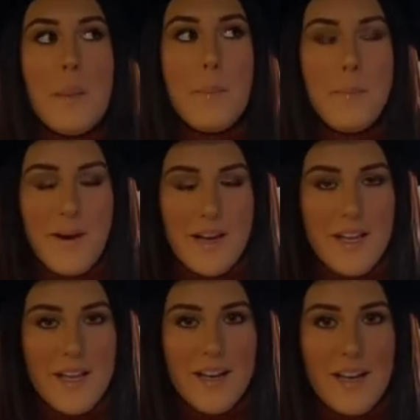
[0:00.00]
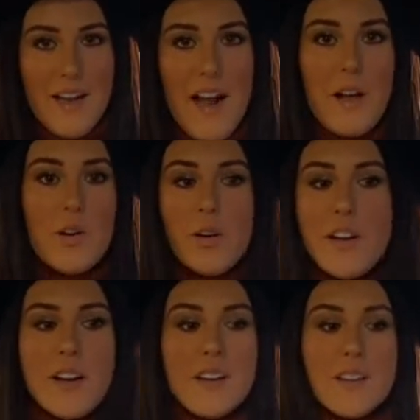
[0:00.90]
But Cole
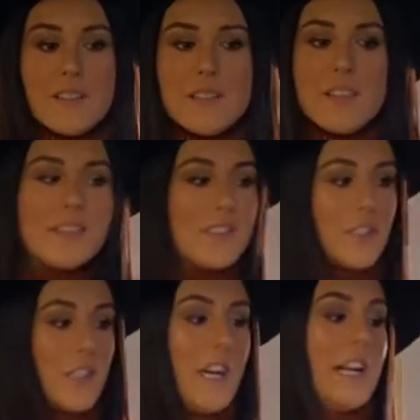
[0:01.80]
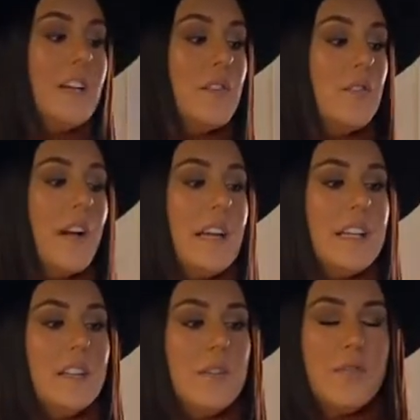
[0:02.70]
and I are gonna get a little creative
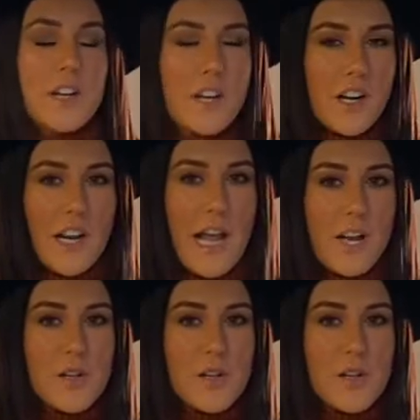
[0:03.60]
and figure out how to